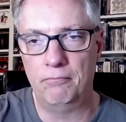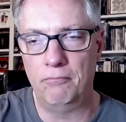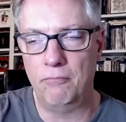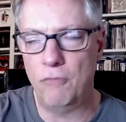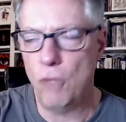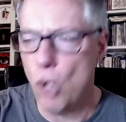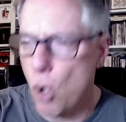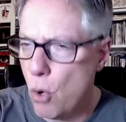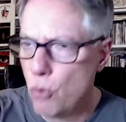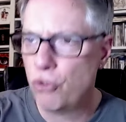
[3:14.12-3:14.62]

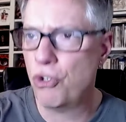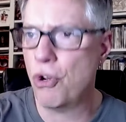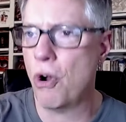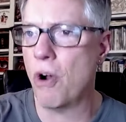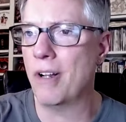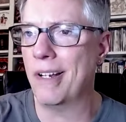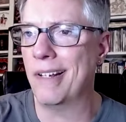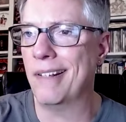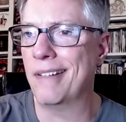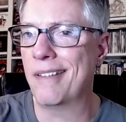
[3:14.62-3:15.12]
No
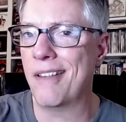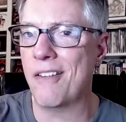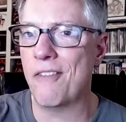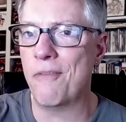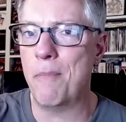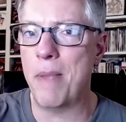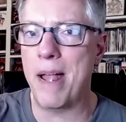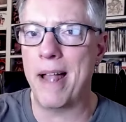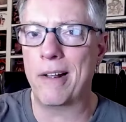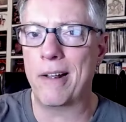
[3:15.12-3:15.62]
charting
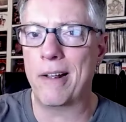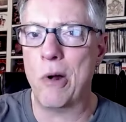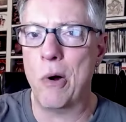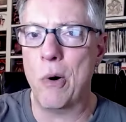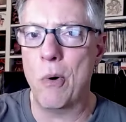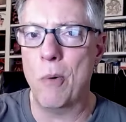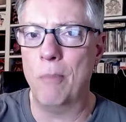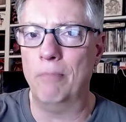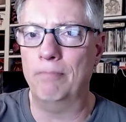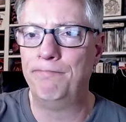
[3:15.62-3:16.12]
stuff back
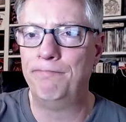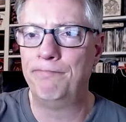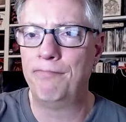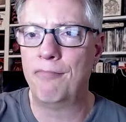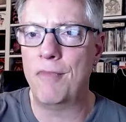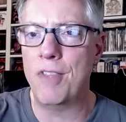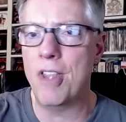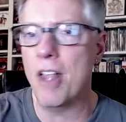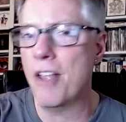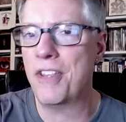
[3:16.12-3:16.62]
home.
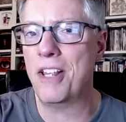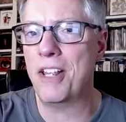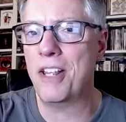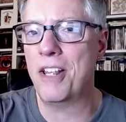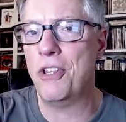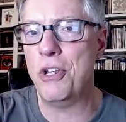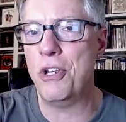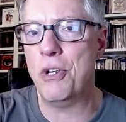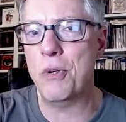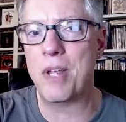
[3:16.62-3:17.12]
Nothing in
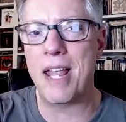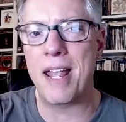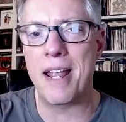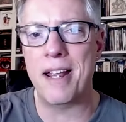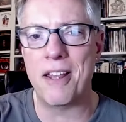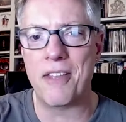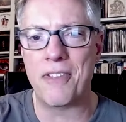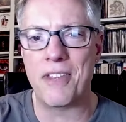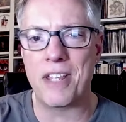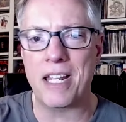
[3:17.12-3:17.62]
the
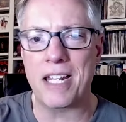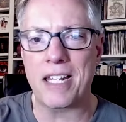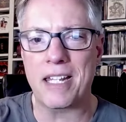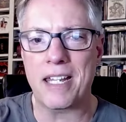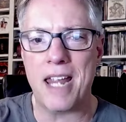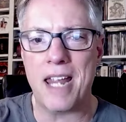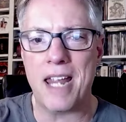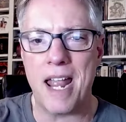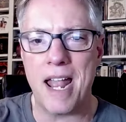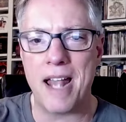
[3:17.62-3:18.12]
UK, nothing in
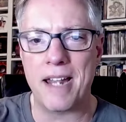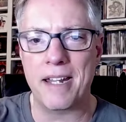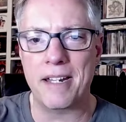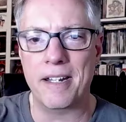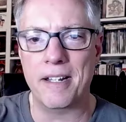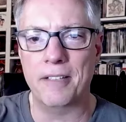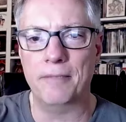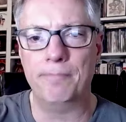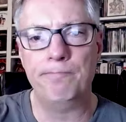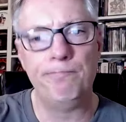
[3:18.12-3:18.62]

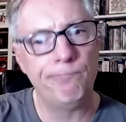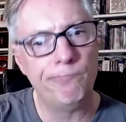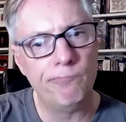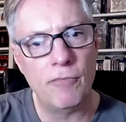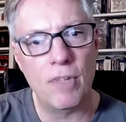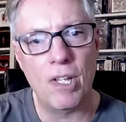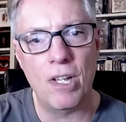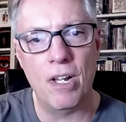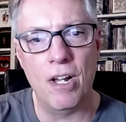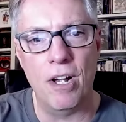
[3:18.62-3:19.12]
Canada,
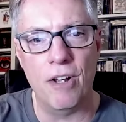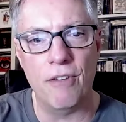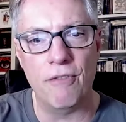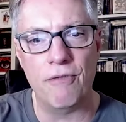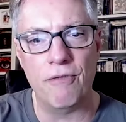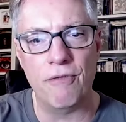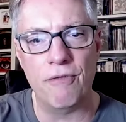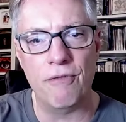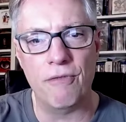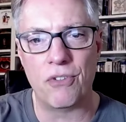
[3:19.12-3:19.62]

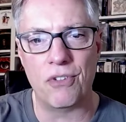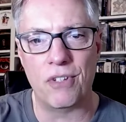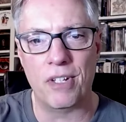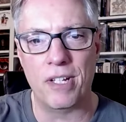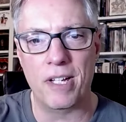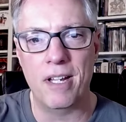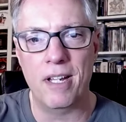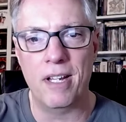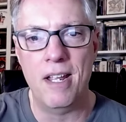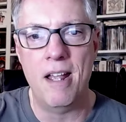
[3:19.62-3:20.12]

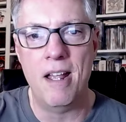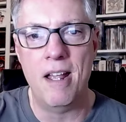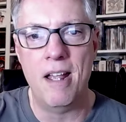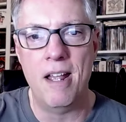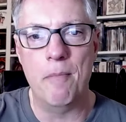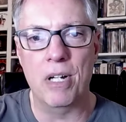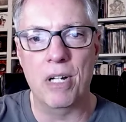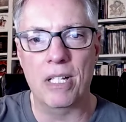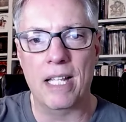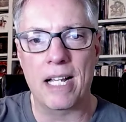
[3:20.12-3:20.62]
unfortunately.
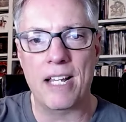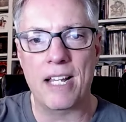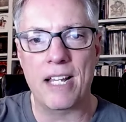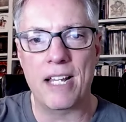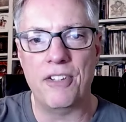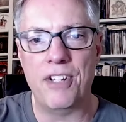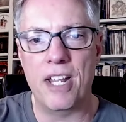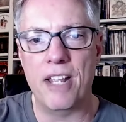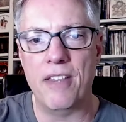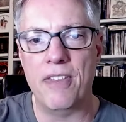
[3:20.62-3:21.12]
But like I
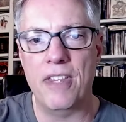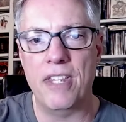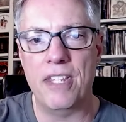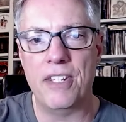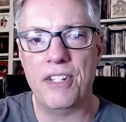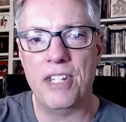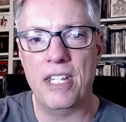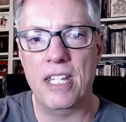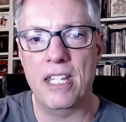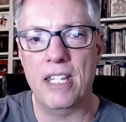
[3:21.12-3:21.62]
said,
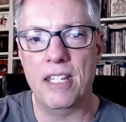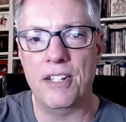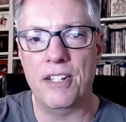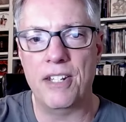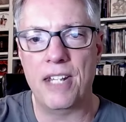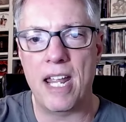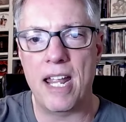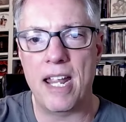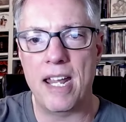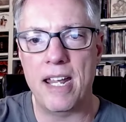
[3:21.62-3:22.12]
this is
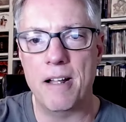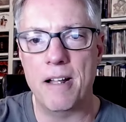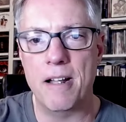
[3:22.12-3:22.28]
a.